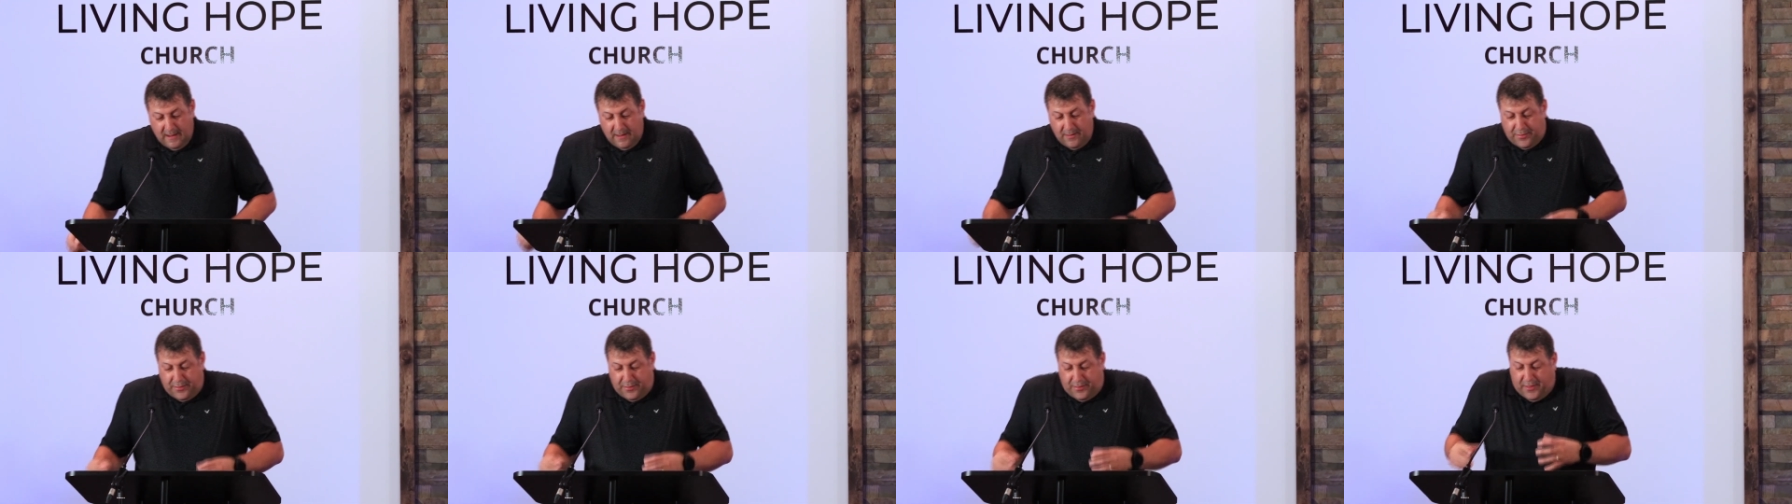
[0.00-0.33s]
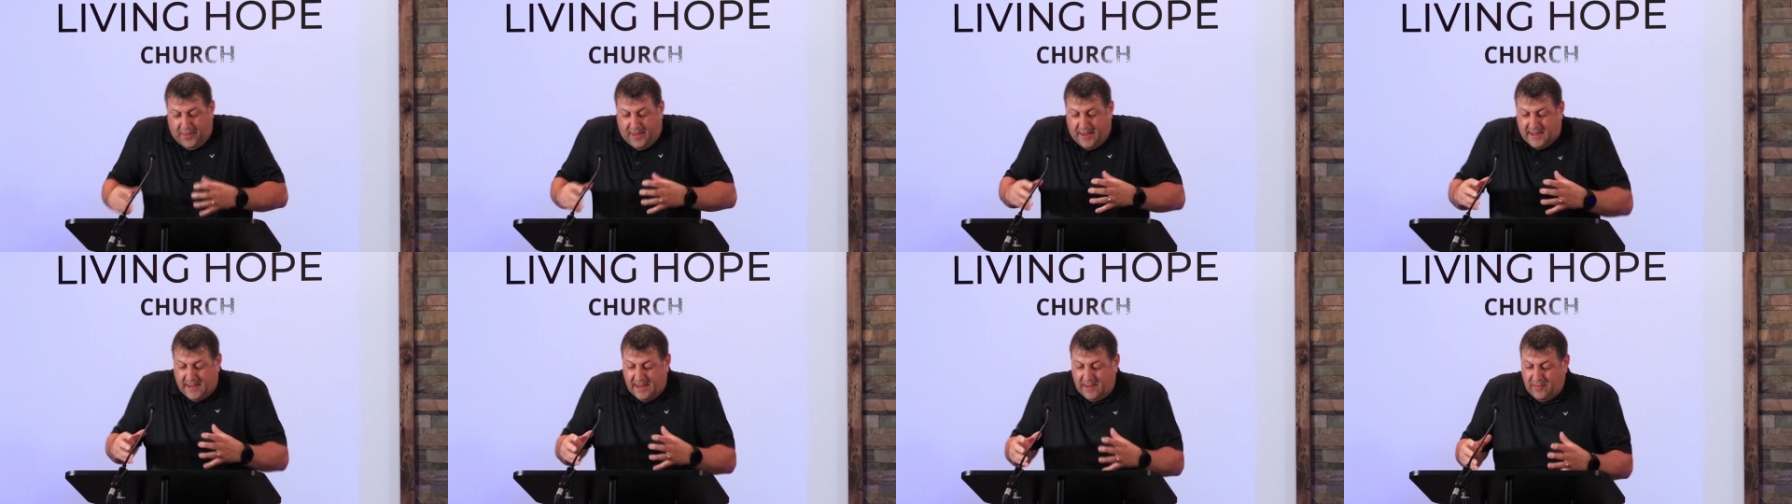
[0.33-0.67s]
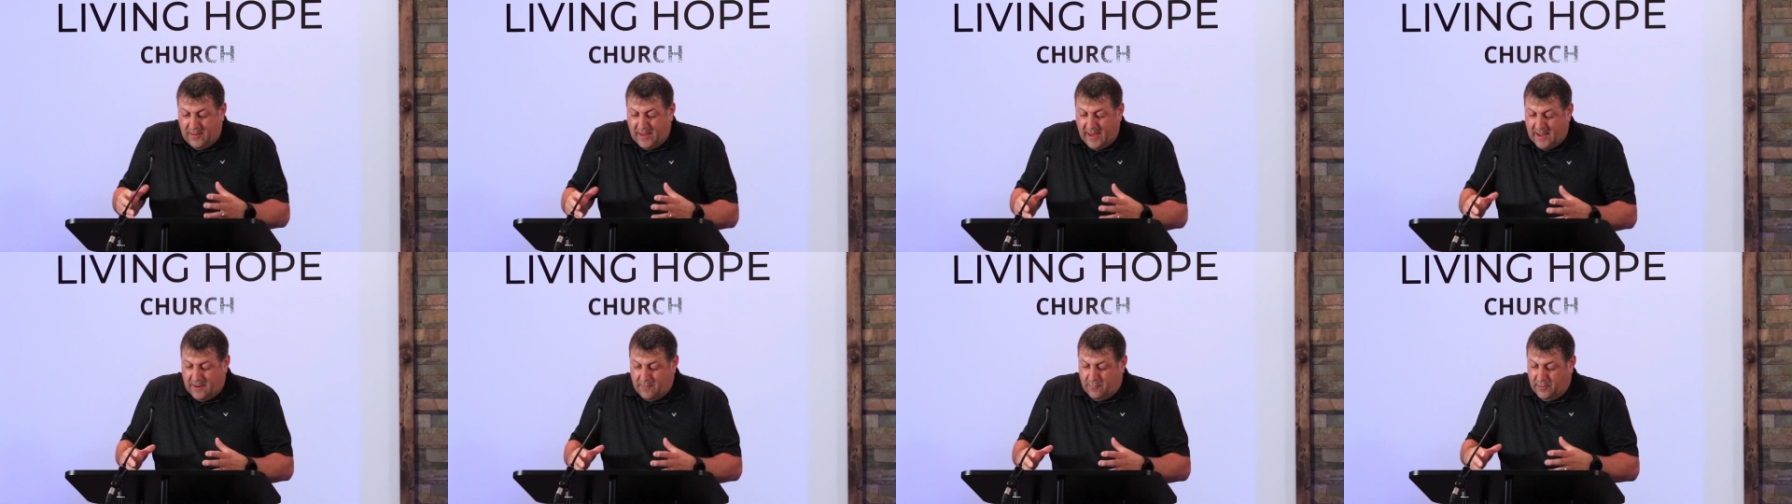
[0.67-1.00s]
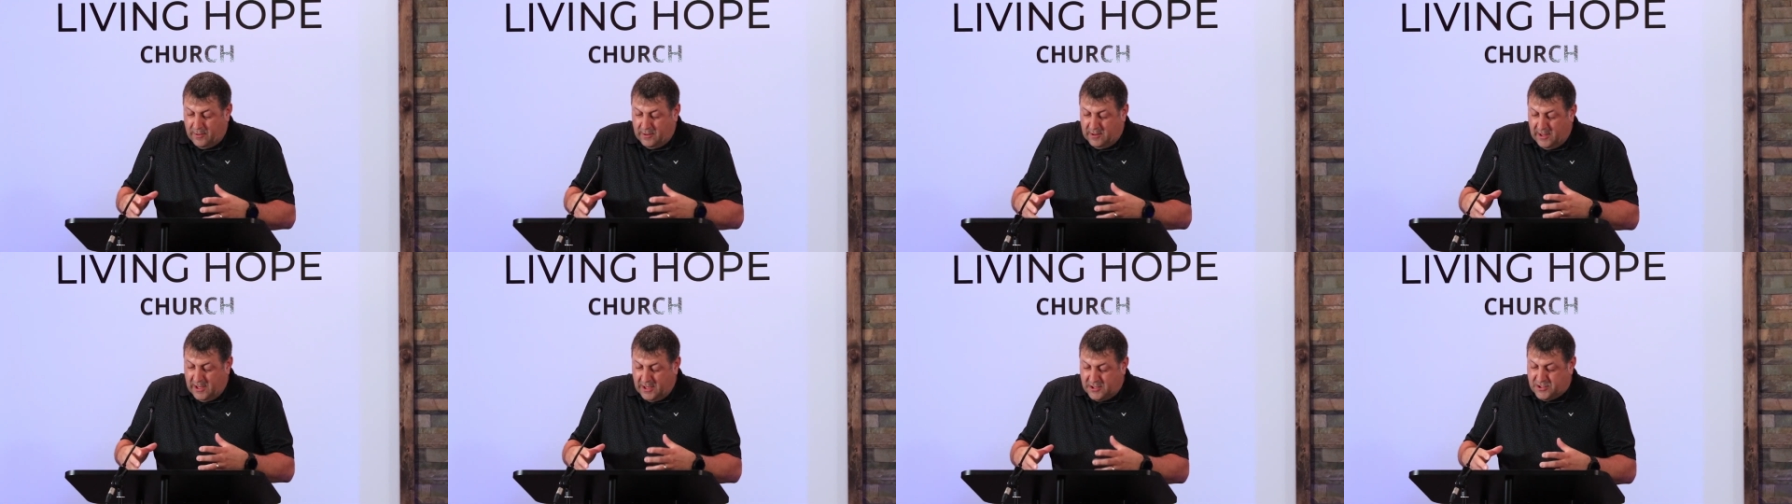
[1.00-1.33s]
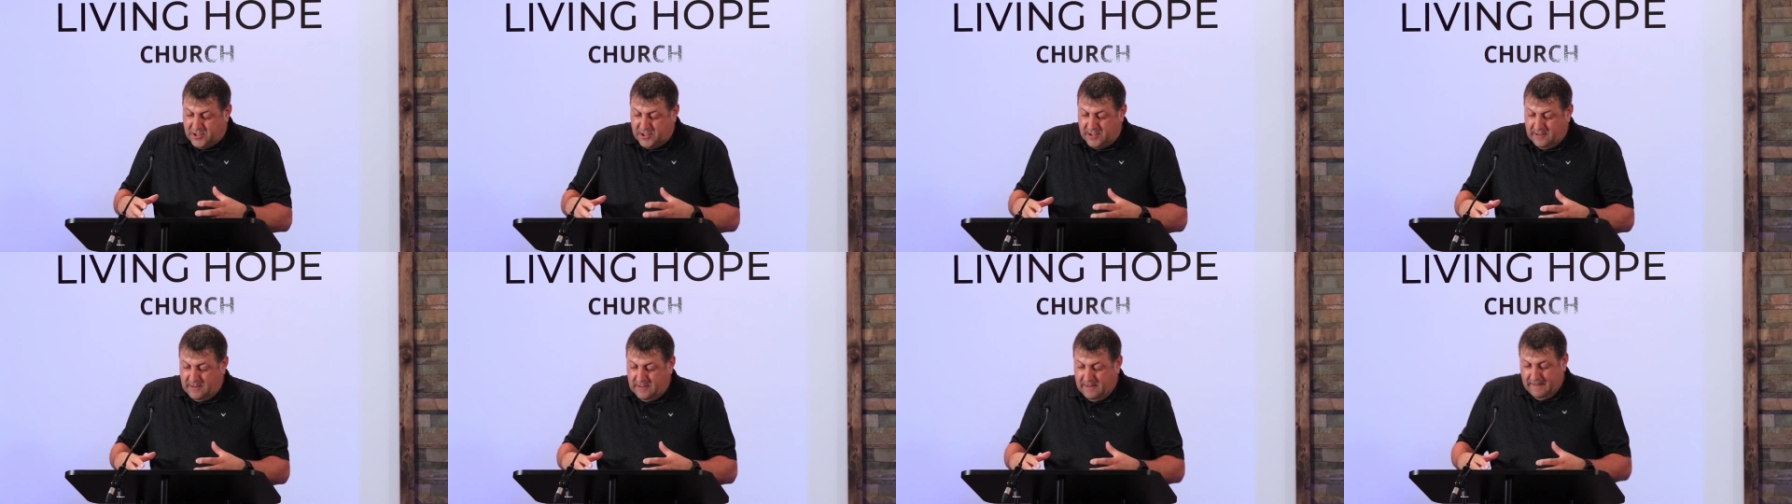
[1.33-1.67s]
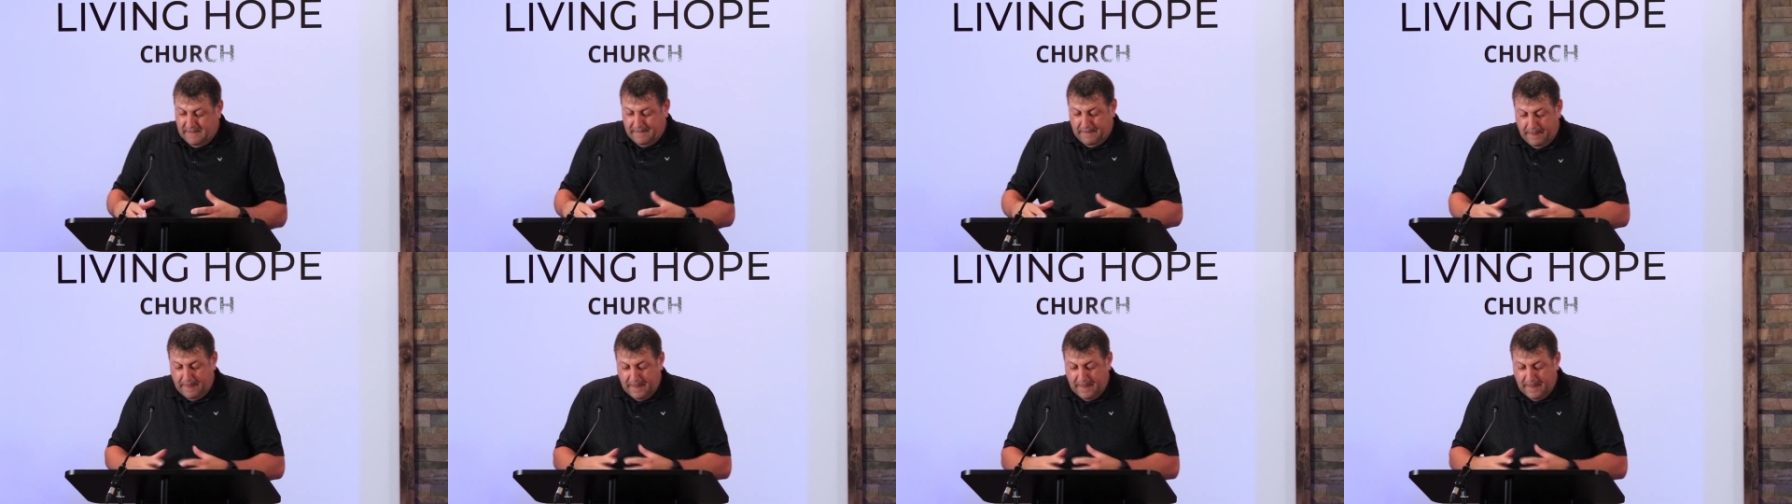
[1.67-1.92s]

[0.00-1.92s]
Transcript: thinking that religion